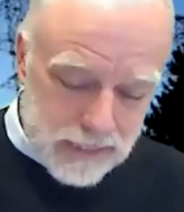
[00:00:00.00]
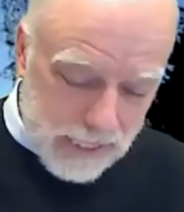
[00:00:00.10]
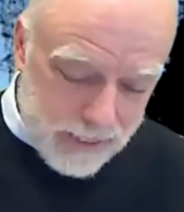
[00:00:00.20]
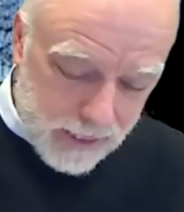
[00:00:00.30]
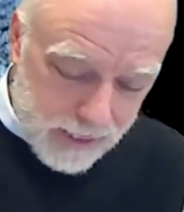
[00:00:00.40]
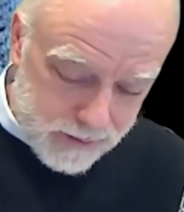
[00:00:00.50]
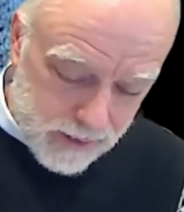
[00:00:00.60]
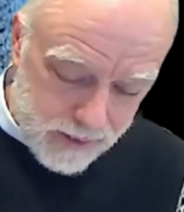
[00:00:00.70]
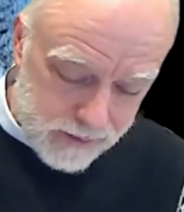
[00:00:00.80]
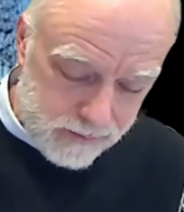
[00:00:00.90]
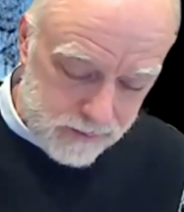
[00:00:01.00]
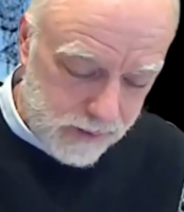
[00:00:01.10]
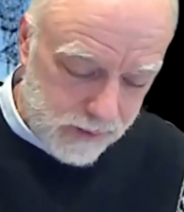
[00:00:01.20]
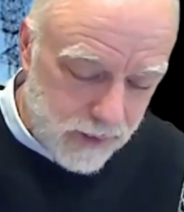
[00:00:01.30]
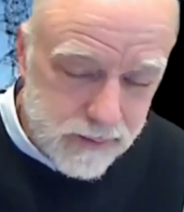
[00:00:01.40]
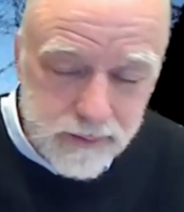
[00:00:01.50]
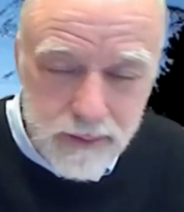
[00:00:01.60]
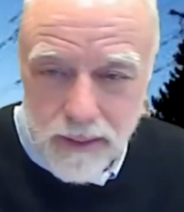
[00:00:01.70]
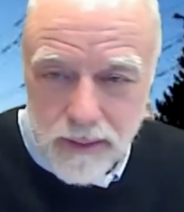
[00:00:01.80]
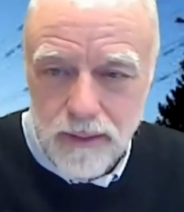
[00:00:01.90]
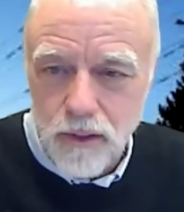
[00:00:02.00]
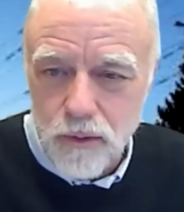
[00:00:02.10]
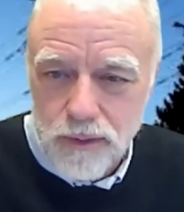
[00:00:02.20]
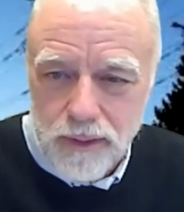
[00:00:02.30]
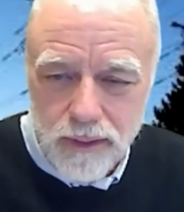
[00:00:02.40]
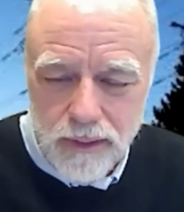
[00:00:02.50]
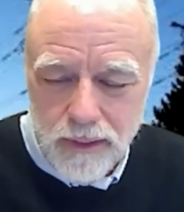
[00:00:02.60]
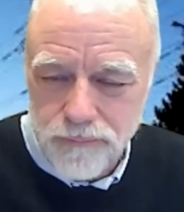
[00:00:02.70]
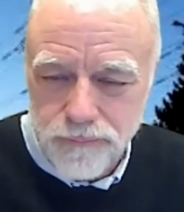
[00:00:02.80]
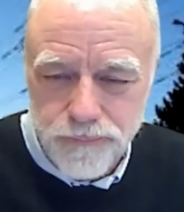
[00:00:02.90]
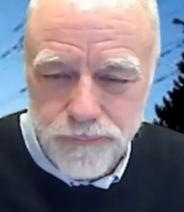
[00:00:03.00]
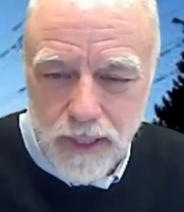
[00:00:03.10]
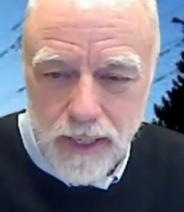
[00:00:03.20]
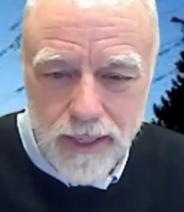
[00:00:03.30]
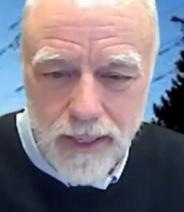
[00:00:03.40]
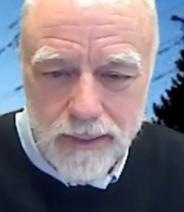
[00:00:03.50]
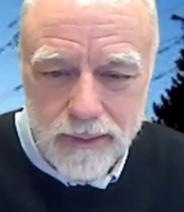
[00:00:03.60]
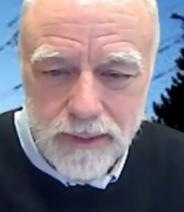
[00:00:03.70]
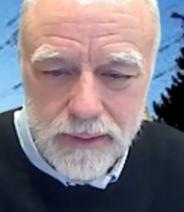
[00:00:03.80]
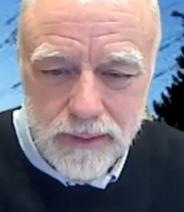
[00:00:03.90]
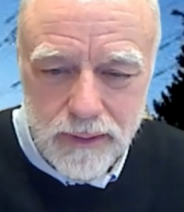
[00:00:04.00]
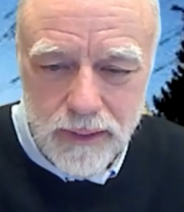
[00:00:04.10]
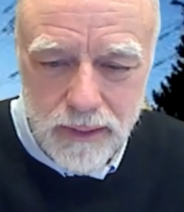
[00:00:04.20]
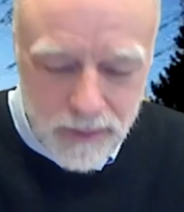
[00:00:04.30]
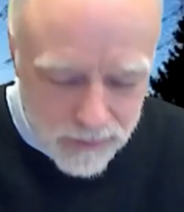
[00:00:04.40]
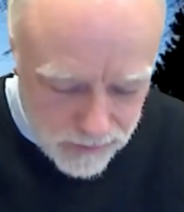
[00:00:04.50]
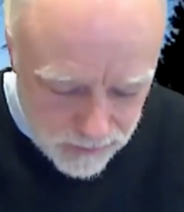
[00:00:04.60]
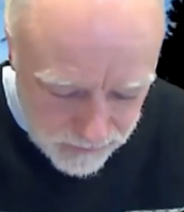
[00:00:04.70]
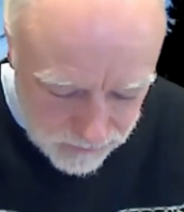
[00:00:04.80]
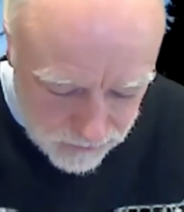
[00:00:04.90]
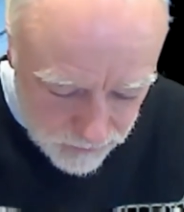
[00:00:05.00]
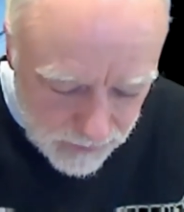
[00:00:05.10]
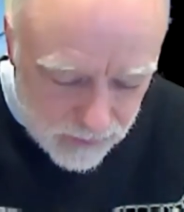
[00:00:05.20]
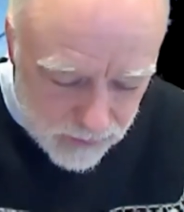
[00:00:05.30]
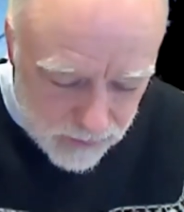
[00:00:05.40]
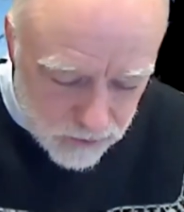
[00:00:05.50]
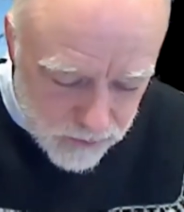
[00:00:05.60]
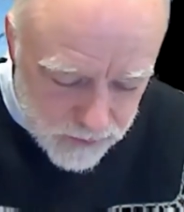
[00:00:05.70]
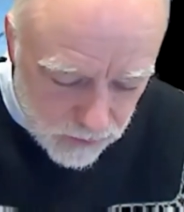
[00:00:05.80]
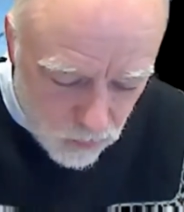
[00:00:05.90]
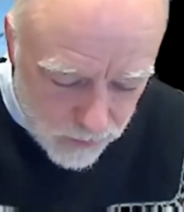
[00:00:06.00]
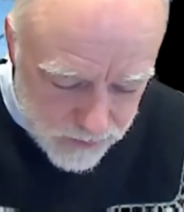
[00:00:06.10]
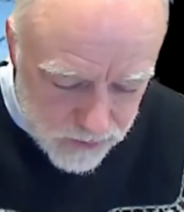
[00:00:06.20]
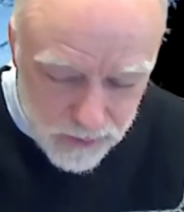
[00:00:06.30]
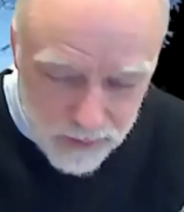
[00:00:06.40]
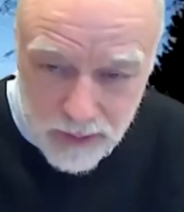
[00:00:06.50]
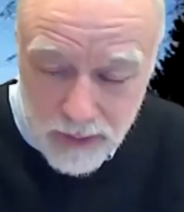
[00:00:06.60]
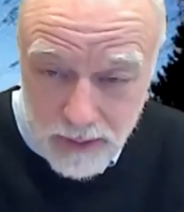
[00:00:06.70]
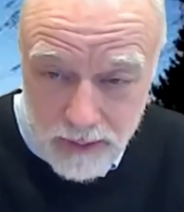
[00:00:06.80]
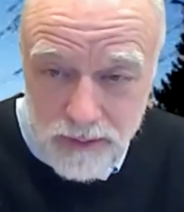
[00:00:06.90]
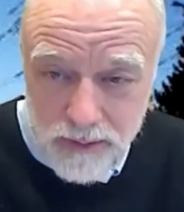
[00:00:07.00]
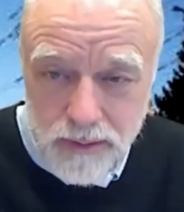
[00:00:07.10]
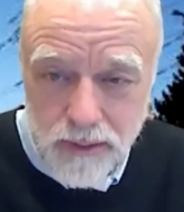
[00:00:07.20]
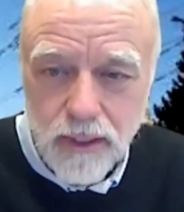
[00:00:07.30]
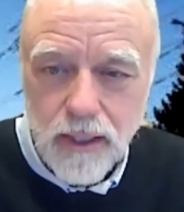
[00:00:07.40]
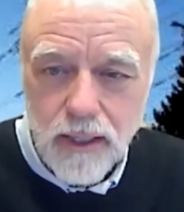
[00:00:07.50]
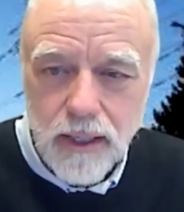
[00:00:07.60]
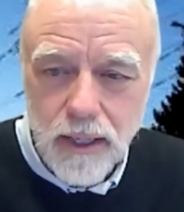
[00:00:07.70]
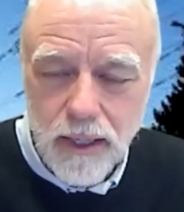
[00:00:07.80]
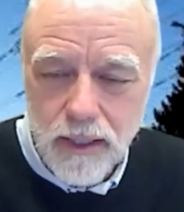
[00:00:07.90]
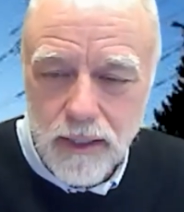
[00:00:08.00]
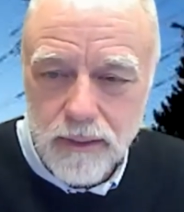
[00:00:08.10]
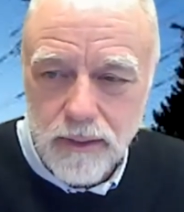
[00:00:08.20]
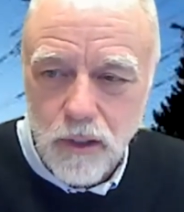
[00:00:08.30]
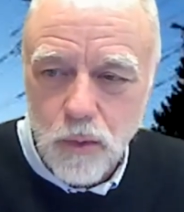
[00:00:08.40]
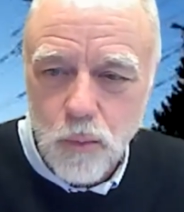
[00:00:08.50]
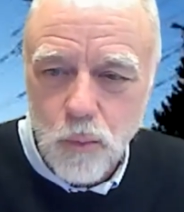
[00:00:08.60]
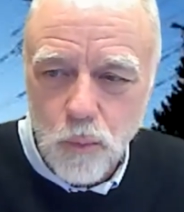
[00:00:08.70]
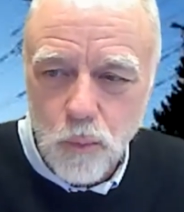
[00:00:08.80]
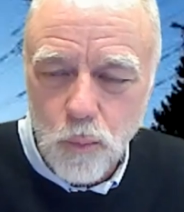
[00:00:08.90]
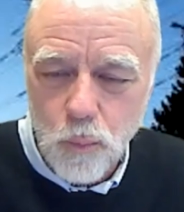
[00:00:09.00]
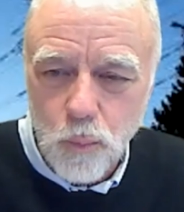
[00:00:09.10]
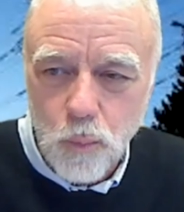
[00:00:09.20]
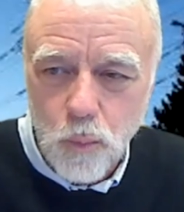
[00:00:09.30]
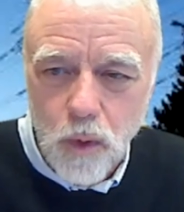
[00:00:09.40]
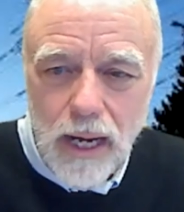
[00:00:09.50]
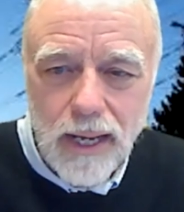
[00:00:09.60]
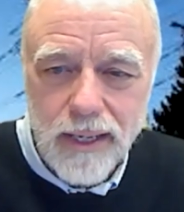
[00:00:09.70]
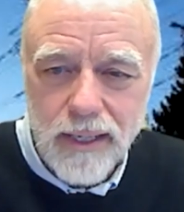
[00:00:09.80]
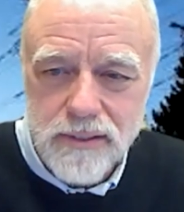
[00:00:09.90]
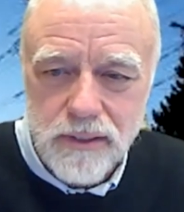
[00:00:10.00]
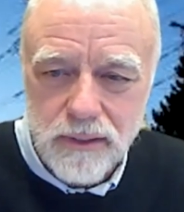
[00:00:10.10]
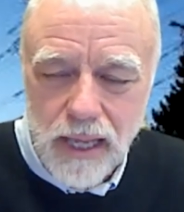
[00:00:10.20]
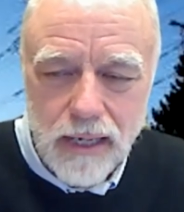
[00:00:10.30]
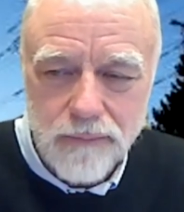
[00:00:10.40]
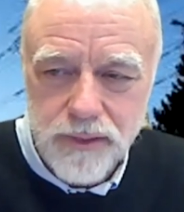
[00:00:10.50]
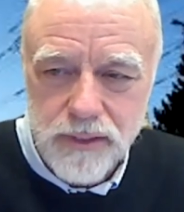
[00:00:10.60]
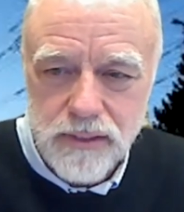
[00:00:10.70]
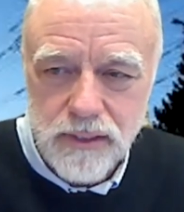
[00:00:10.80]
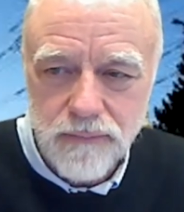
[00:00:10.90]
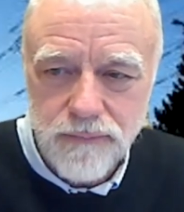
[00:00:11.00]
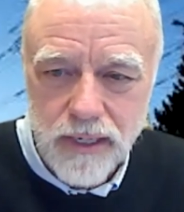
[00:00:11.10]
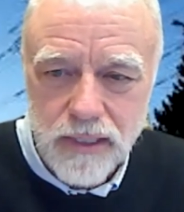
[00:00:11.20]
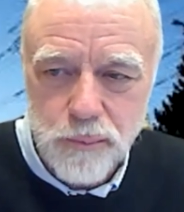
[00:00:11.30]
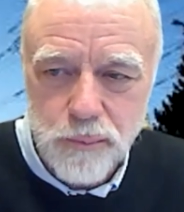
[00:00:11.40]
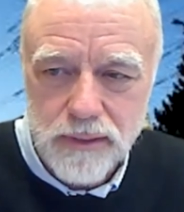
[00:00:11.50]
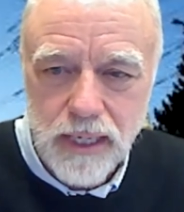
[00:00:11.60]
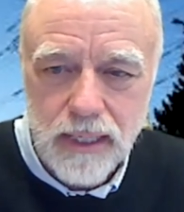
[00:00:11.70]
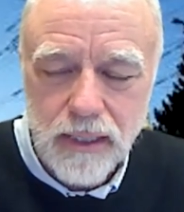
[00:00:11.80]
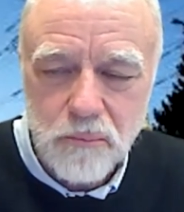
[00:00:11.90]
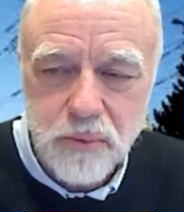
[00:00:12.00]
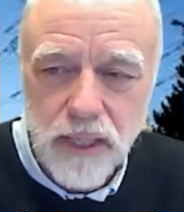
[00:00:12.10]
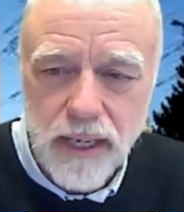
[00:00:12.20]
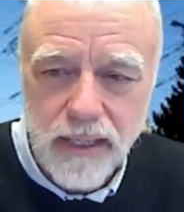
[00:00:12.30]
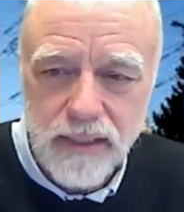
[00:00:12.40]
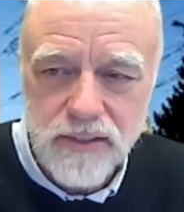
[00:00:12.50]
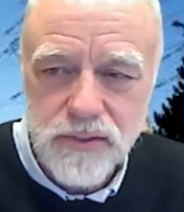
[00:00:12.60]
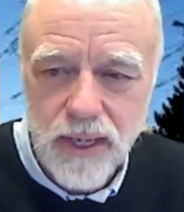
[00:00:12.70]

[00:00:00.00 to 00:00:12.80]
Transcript: I, I I guess you know it, it I, I, think, and, and, I mean, to me, an interesting question is, uh, you know, why is a lot of this investment taking place?